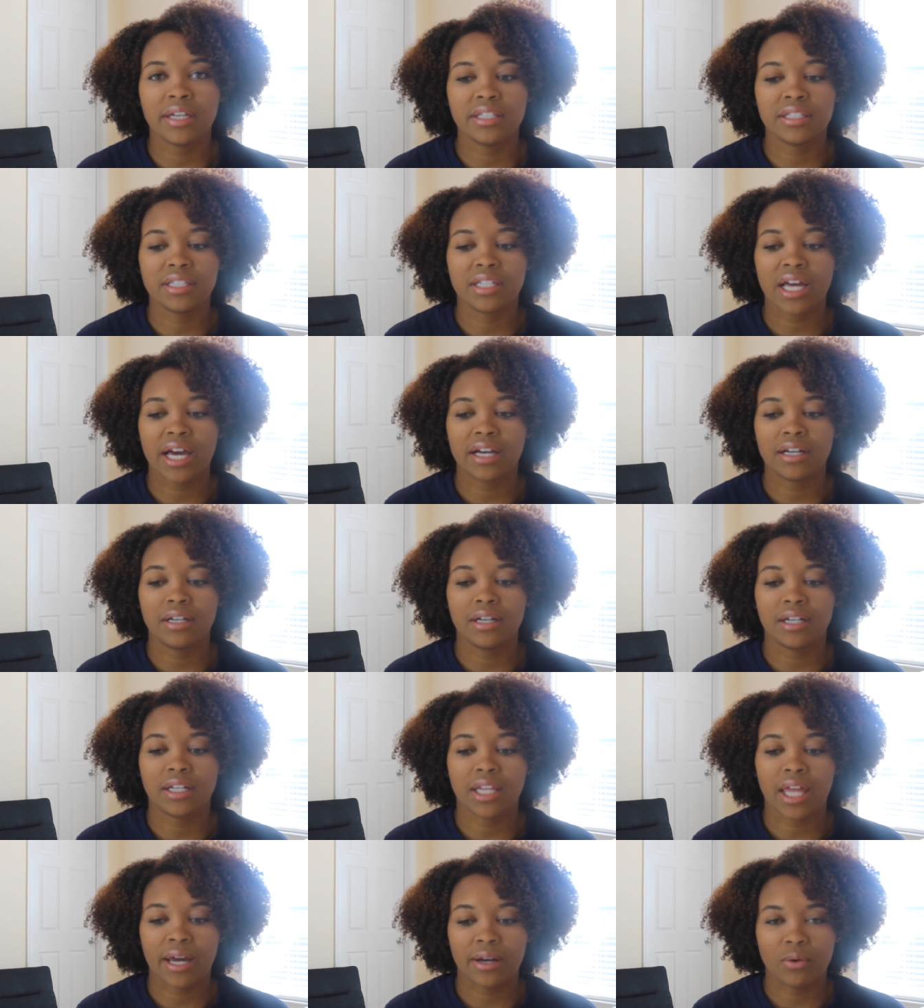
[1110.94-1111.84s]
it's not
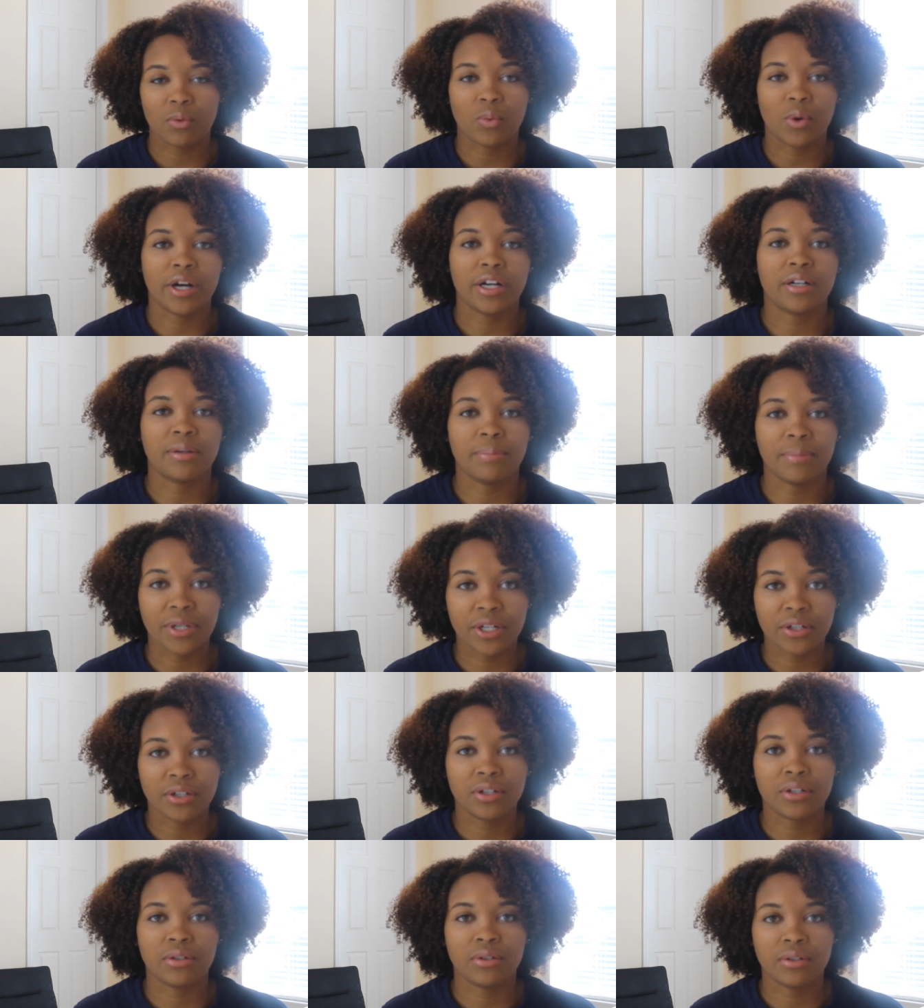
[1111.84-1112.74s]
gonna like work a
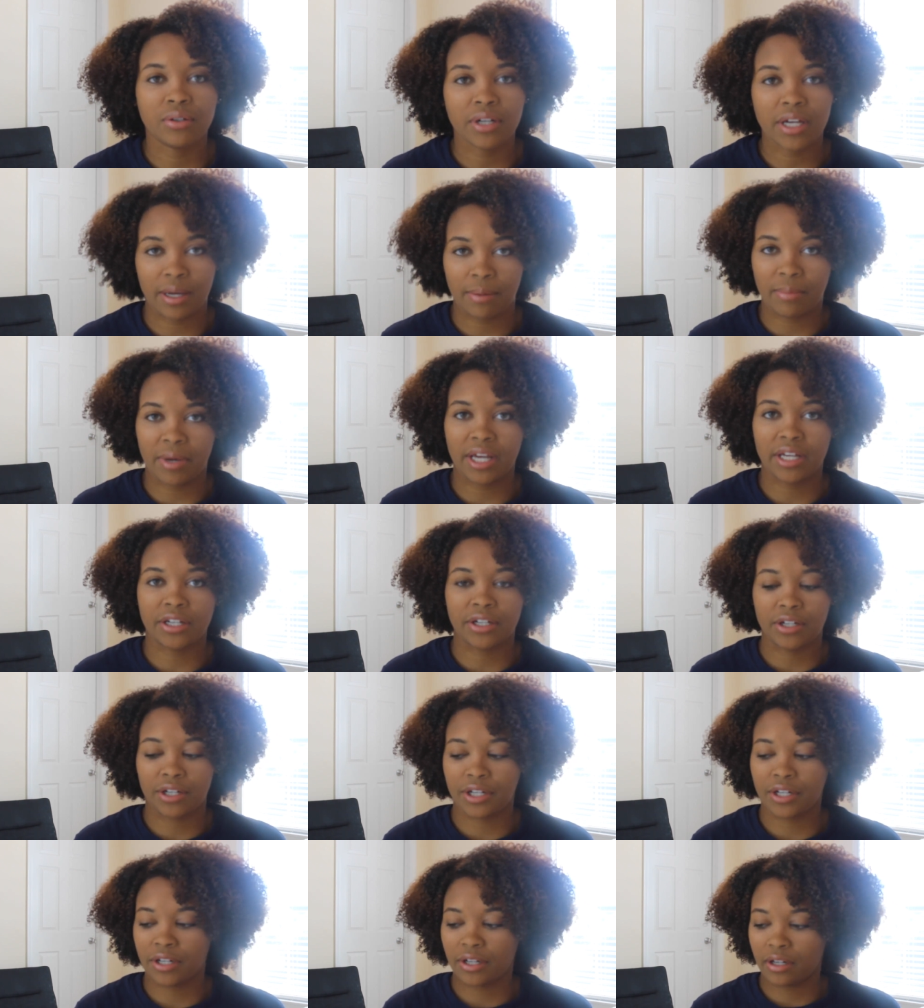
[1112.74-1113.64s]
miracle and make
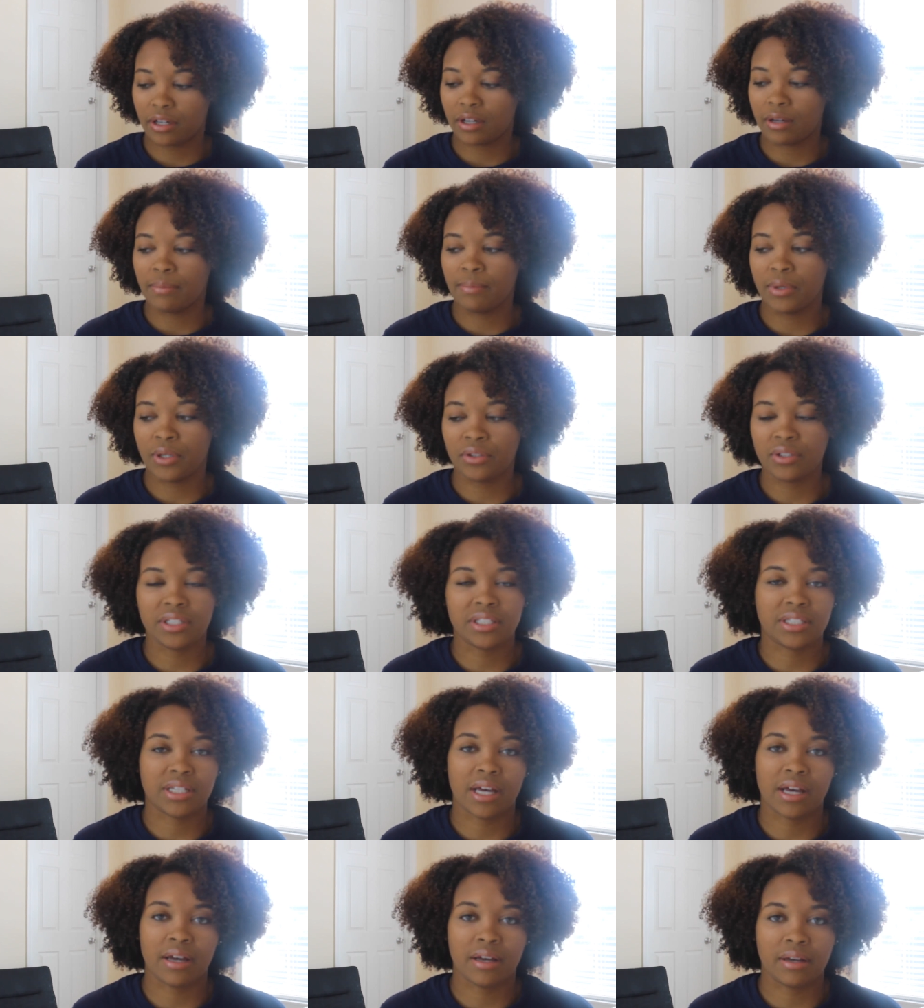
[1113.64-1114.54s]
your hair a
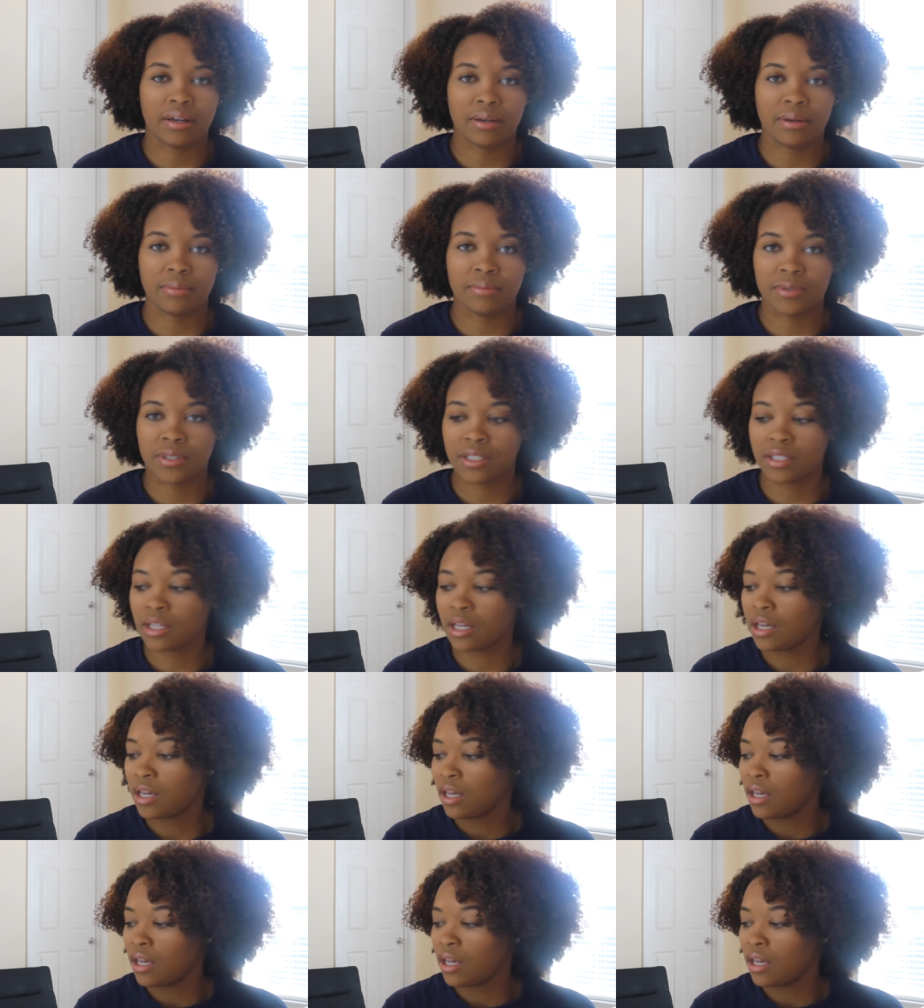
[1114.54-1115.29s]
million times